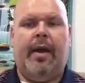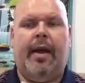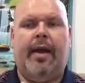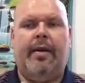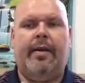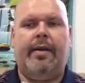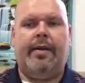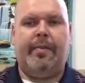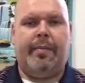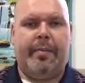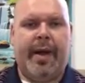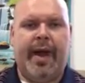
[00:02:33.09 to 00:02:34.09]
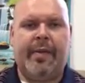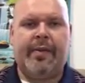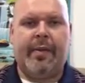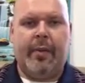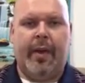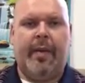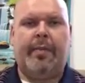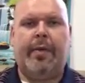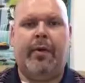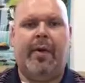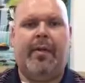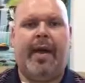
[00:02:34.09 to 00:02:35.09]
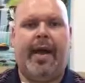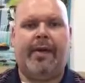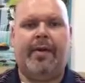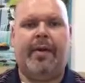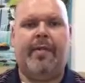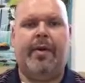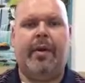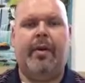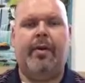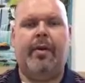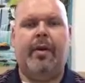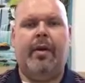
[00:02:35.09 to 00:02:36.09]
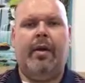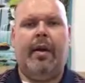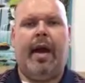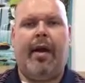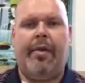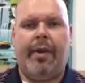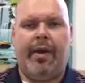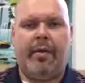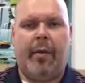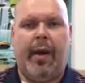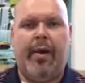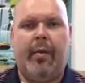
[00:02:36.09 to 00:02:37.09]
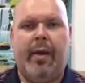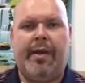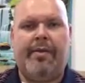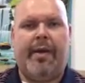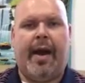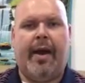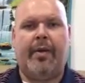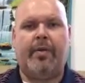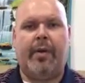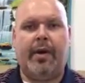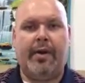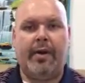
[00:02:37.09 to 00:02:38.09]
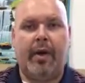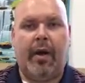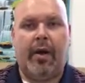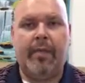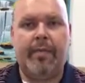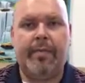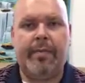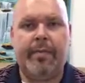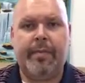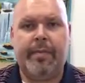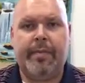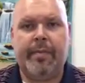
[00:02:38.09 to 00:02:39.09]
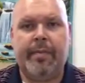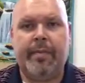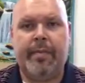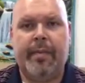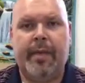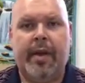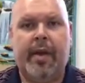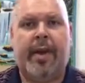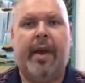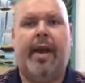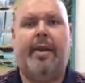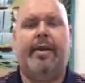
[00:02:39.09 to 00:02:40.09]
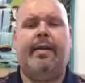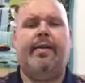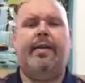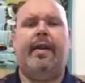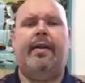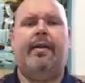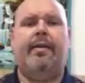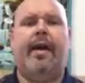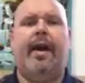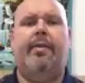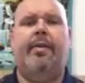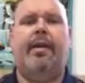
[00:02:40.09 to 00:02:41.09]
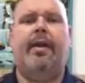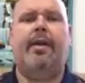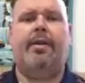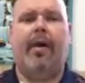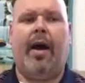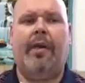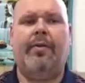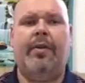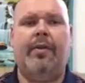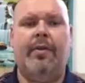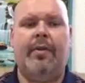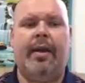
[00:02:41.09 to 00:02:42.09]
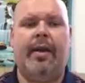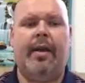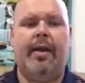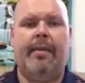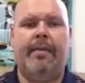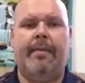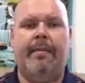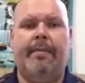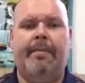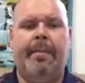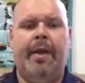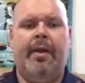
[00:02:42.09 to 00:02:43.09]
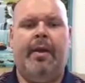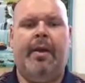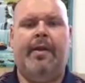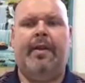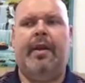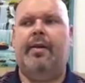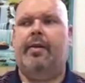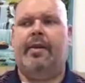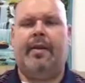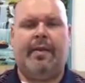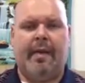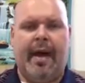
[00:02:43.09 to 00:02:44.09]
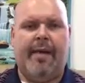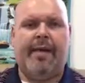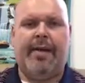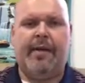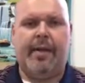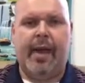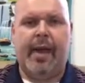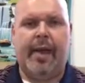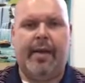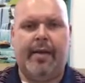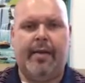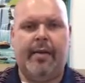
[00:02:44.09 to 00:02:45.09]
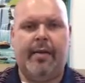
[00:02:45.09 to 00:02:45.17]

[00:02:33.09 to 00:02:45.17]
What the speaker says: and his pastor went up to him and asked him, how things went, what he found, what he saw. And he said that when he arrived in New Guinea, he said it was a savage land.